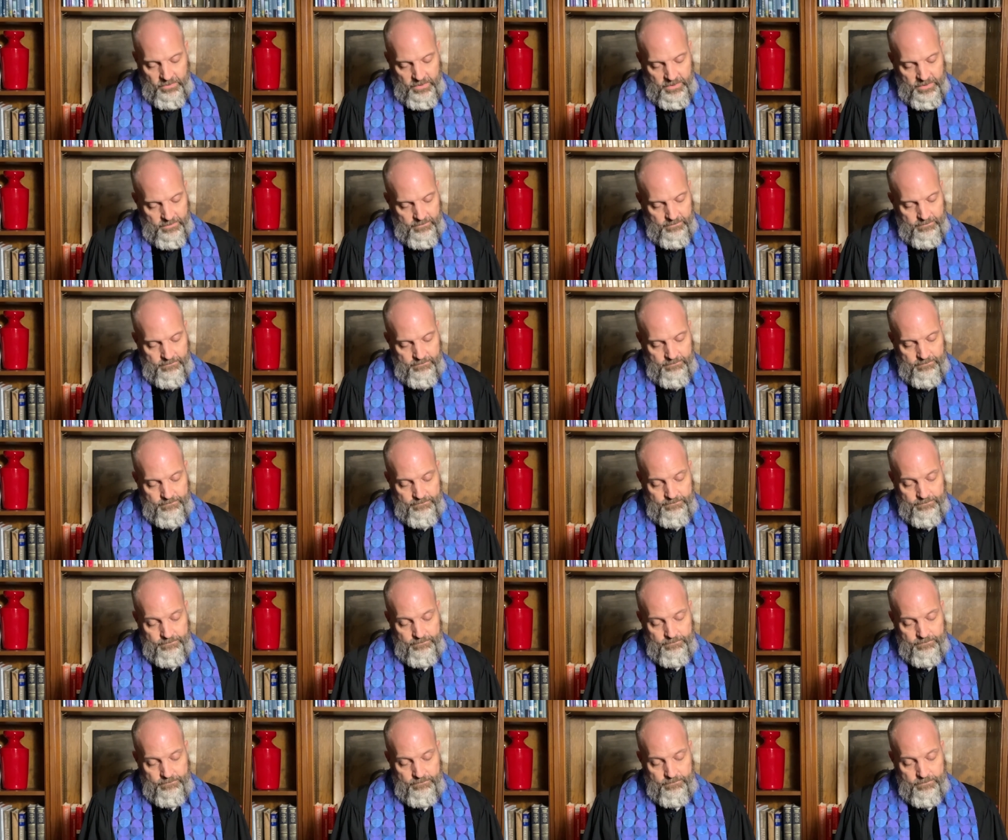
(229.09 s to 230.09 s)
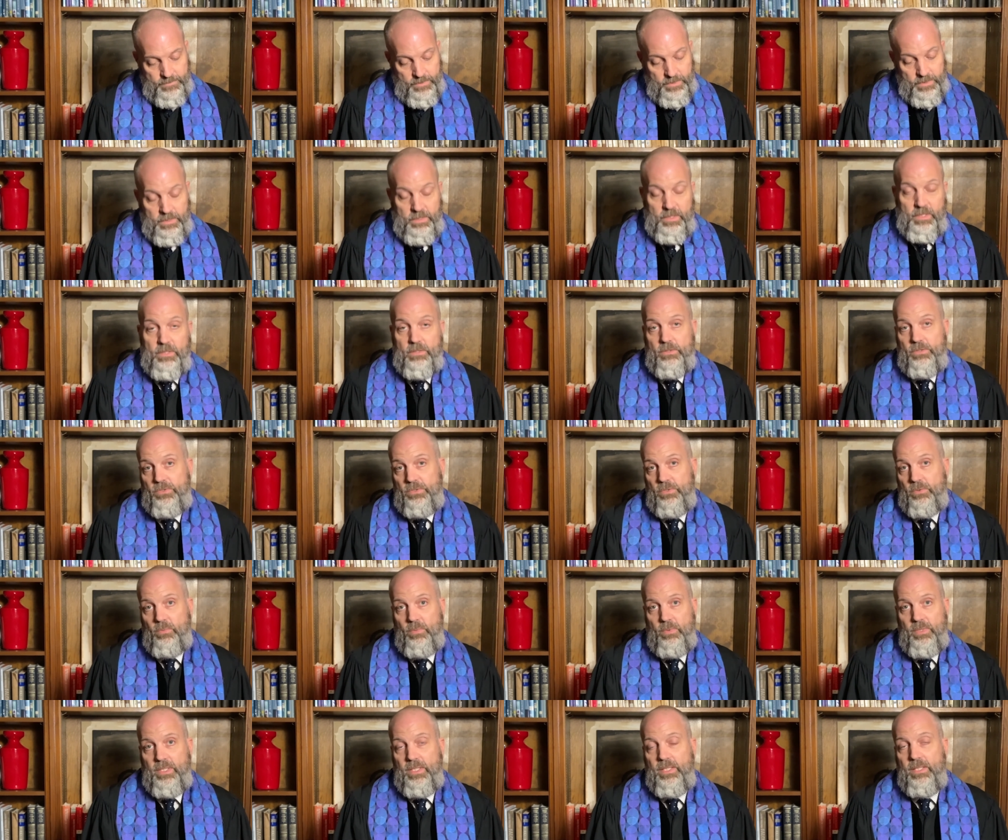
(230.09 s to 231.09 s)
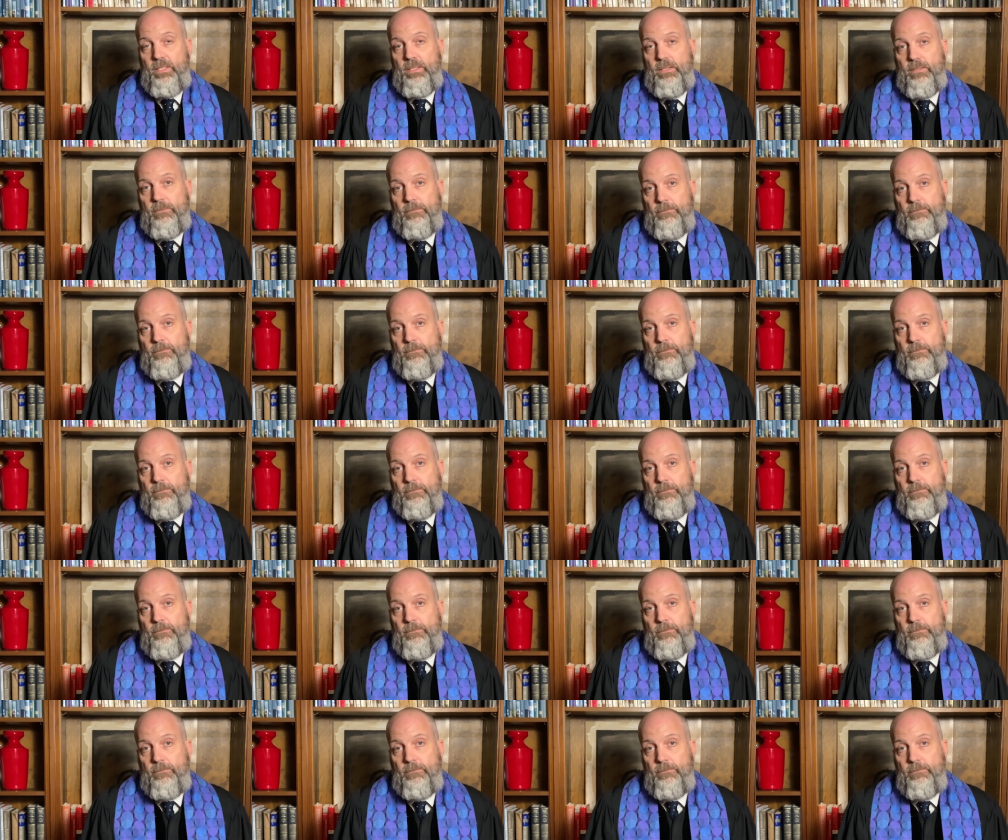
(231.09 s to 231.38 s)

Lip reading: him. Neither should we.